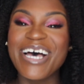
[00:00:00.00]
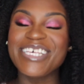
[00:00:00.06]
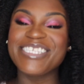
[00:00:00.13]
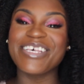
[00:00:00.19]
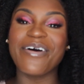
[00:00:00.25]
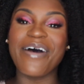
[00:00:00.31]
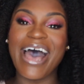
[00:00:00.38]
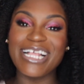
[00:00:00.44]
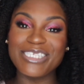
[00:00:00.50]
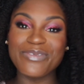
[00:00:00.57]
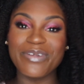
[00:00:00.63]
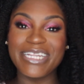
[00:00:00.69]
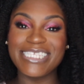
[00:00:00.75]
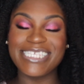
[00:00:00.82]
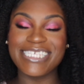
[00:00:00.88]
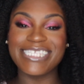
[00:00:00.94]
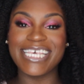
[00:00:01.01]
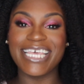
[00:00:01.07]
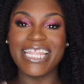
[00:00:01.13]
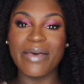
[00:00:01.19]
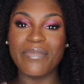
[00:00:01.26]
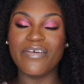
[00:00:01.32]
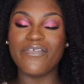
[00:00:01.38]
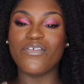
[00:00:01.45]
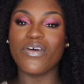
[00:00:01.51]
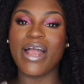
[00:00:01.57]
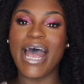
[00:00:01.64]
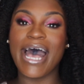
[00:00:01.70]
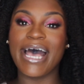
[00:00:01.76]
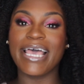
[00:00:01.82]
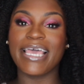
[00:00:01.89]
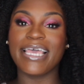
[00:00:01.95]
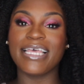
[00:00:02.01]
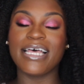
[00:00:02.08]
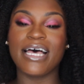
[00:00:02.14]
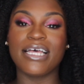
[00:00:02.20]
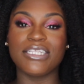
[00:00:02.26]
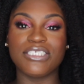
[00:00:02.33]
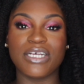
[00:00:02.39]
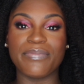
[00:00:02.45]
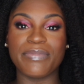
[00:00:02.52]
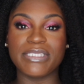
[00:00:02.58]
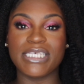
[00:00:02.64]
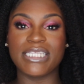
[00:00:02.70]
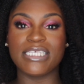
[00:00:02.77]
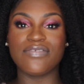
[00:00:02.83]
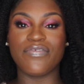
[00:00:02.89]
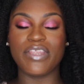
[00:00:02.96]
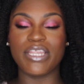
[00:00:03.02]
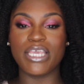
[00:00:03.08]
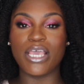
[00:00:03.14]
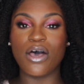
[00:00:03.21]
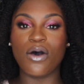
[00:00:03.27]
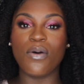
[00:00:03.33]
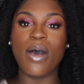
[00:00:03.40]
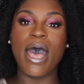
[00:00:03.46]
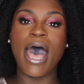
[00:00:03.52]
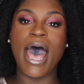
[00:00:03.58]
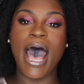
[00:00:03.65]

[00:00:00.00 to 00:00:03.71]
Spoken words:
So I just wanted to say that before I jump into this video.